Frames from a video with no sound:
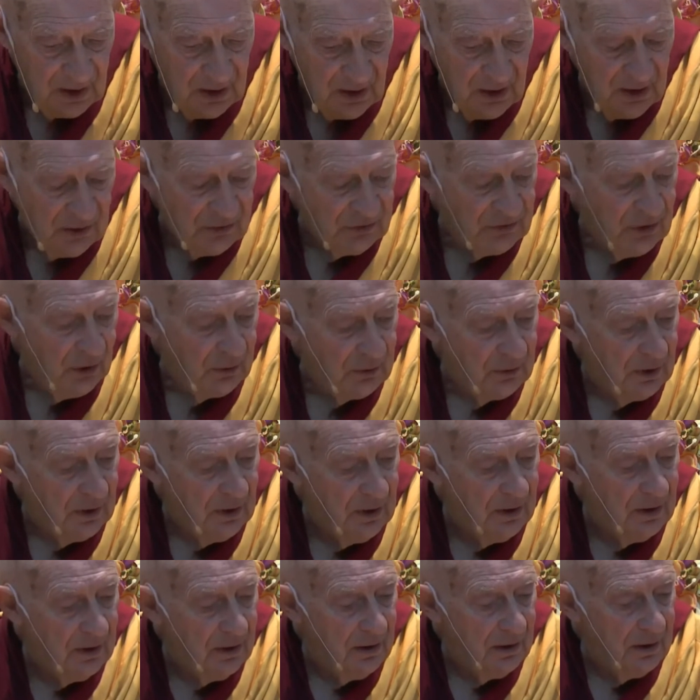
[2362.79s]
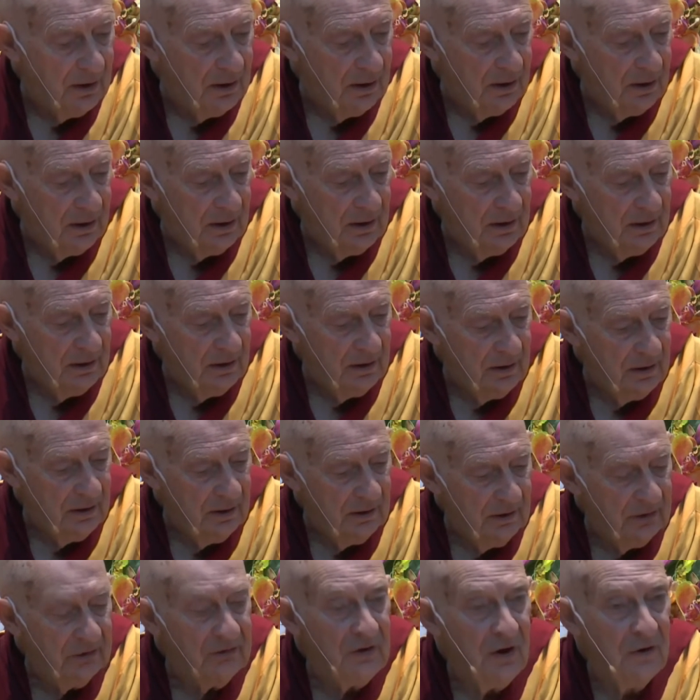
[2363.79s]
So,
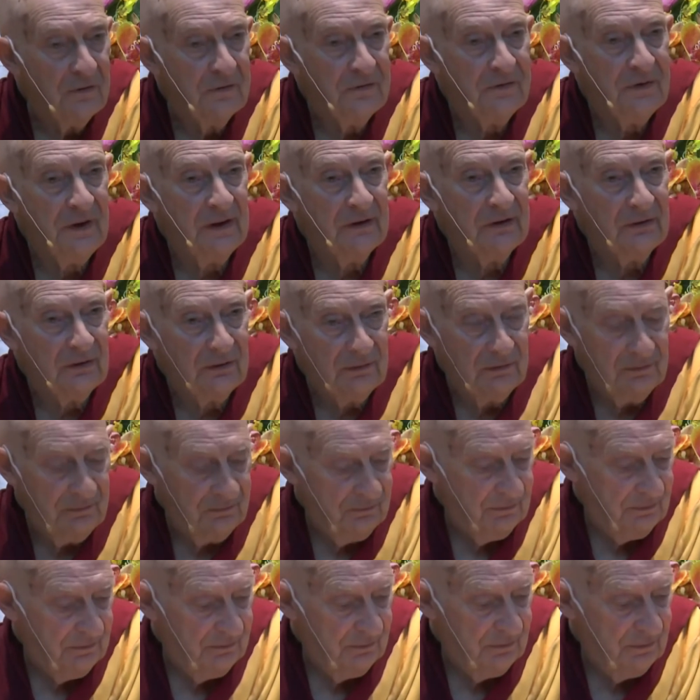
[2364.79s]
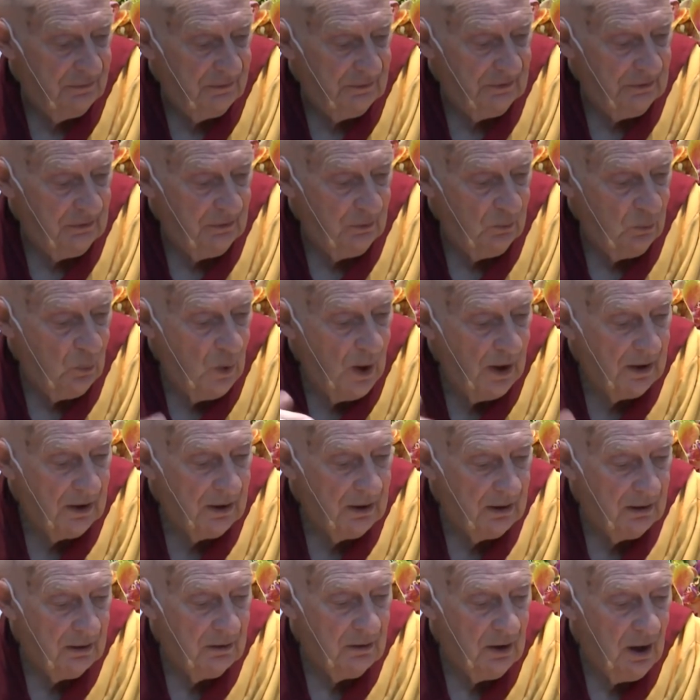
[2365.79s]
there's no fixed way.
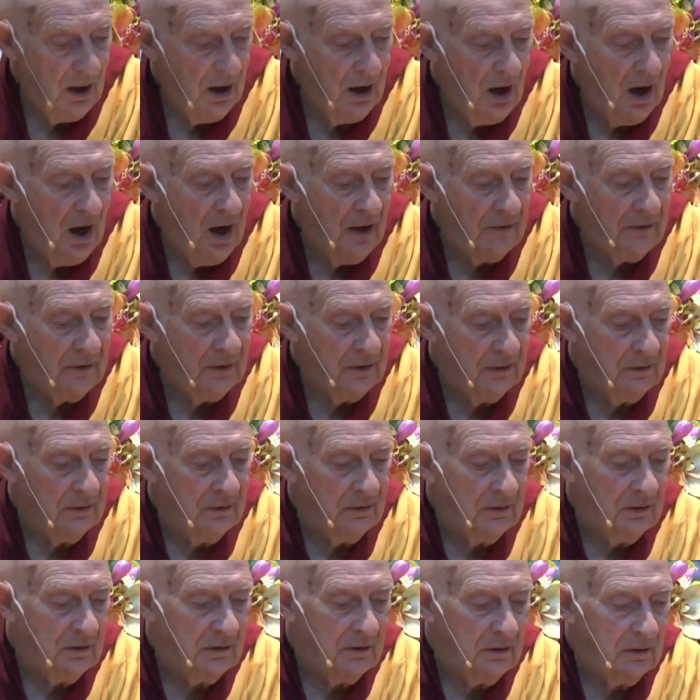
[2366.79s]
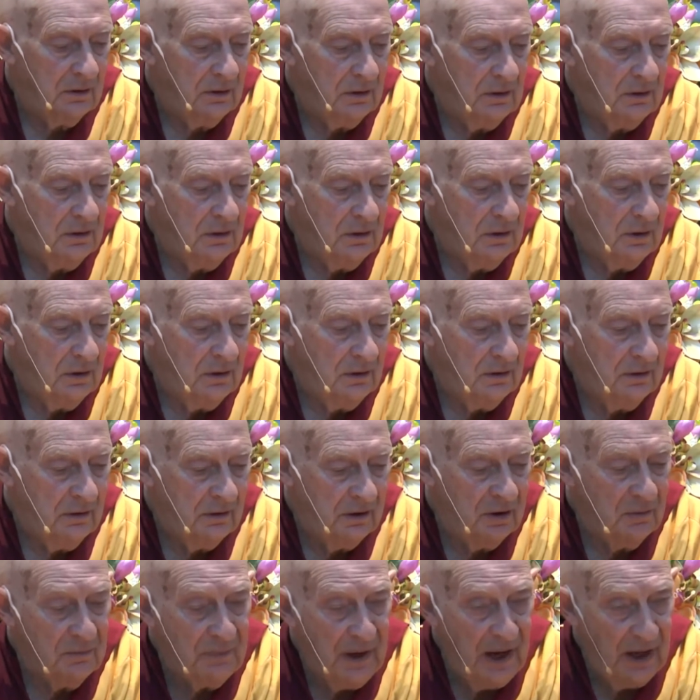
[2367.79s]
Either
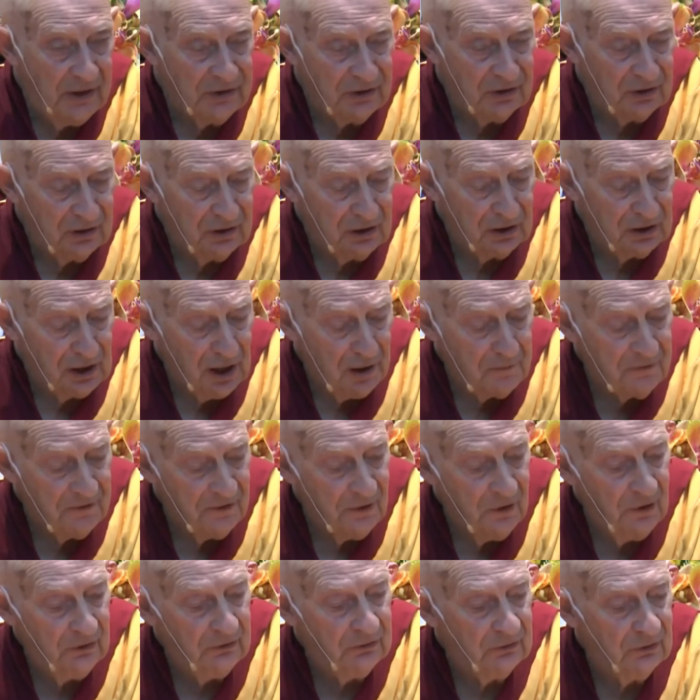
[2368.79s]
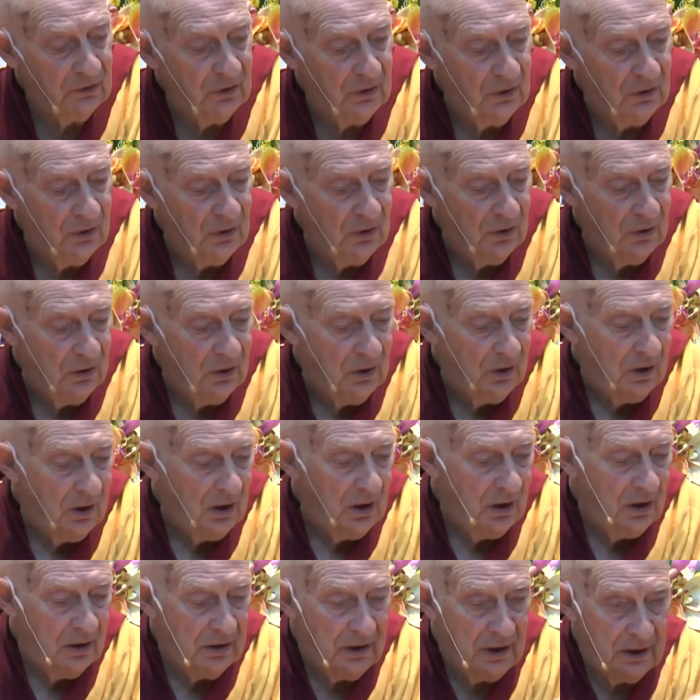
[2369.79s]
compassion can come first,
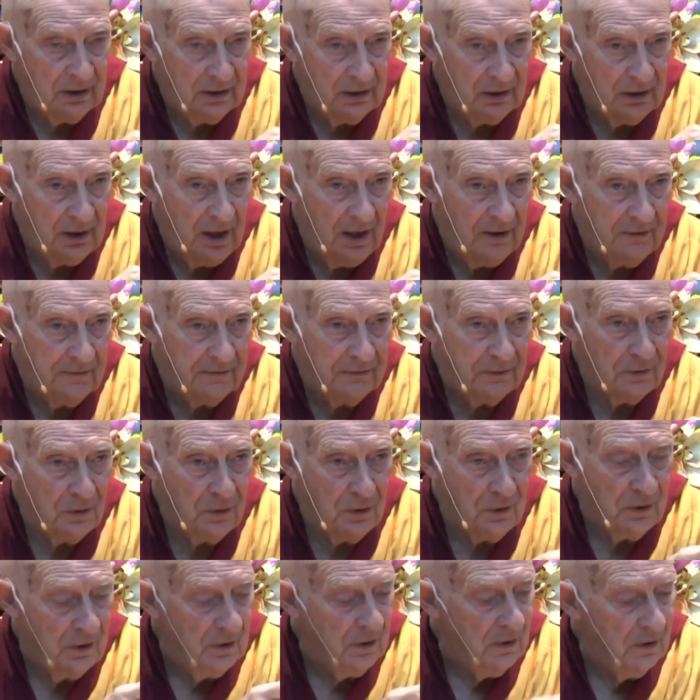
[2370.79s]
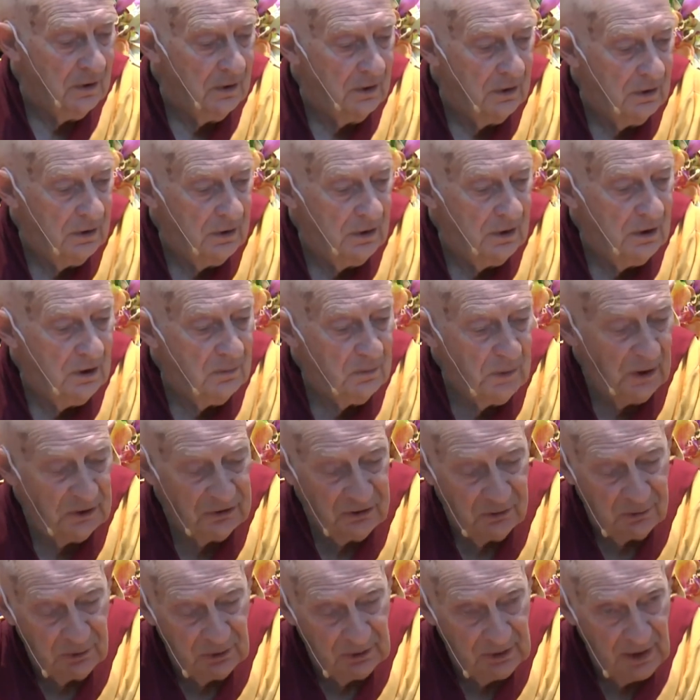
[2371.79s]
and then love, or
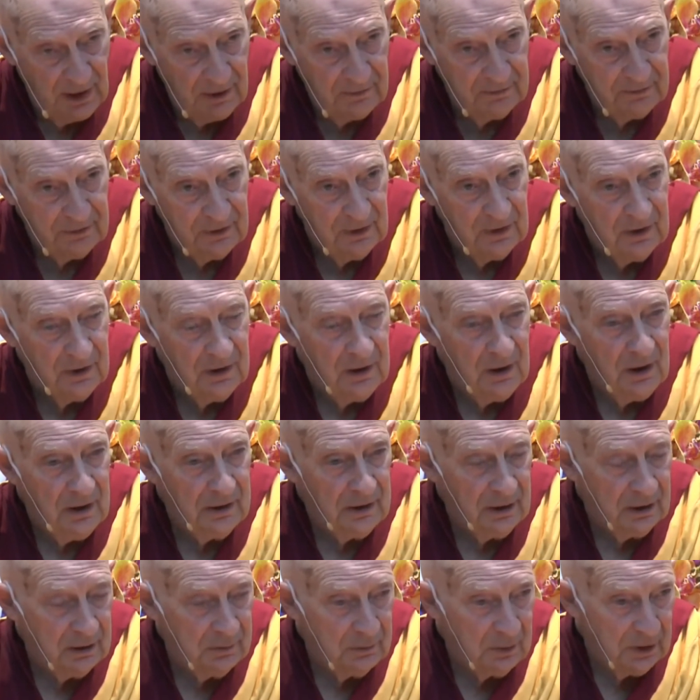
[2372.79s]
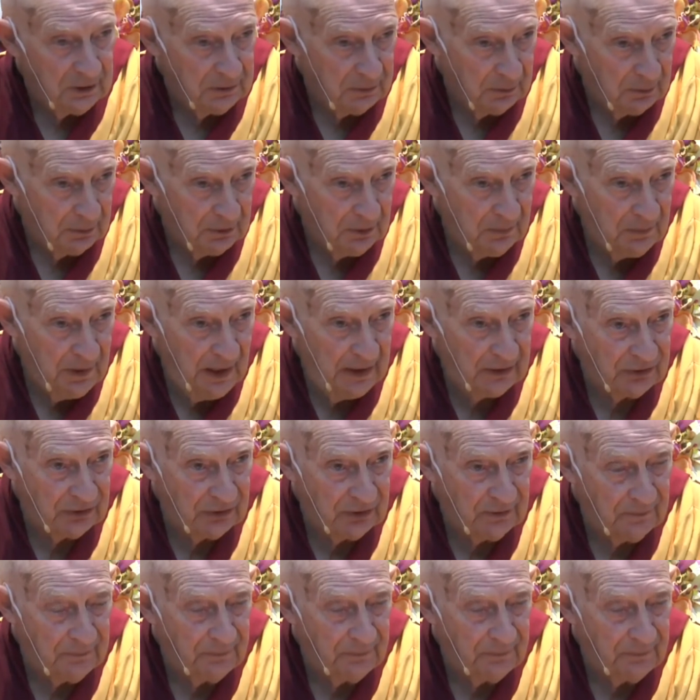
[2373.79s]
immeasurable love, and then immeasurable compassion.